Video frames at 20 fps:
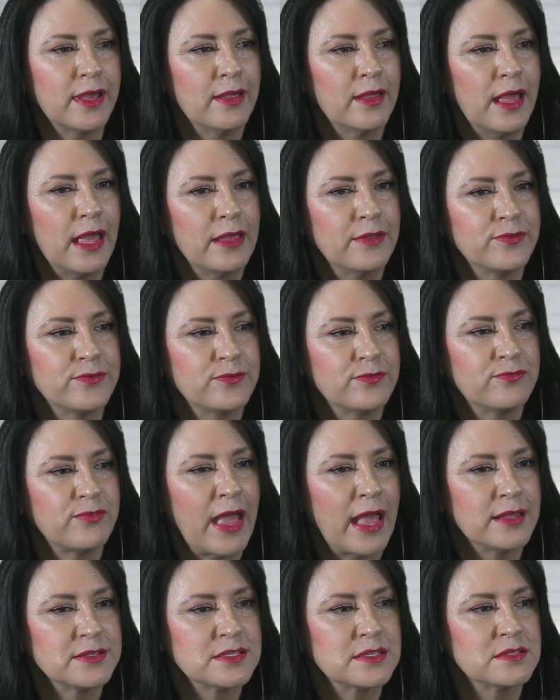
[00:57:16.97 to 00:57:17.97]
as
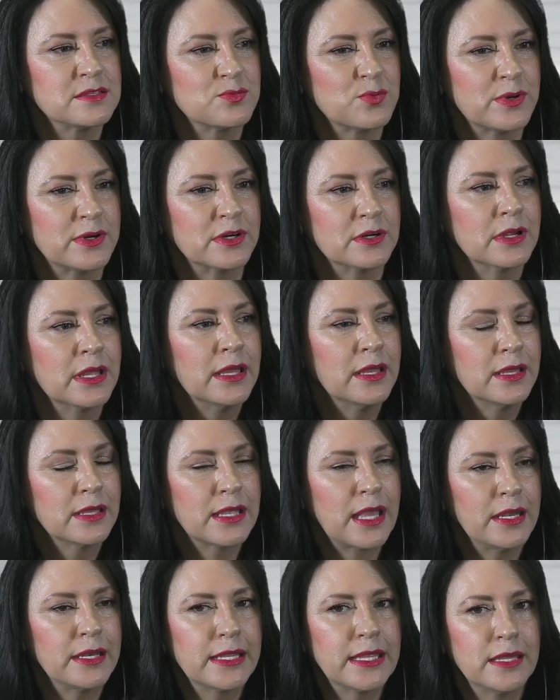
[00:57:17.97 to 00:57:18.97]
fast as we're
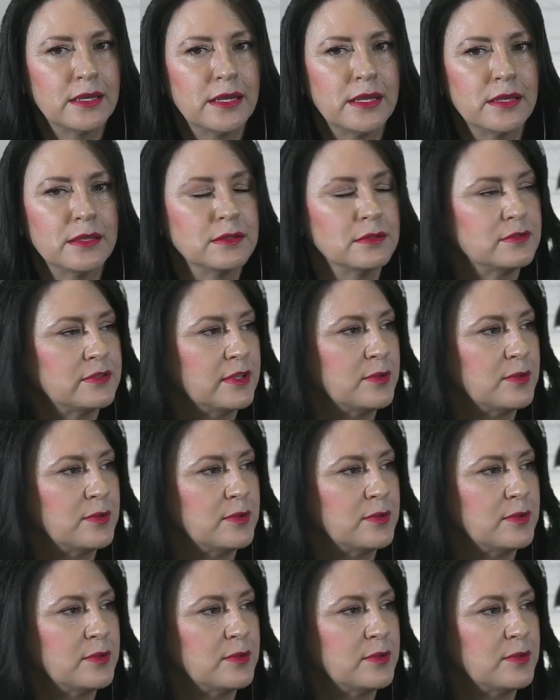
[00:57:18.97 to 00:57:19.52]
kind of getting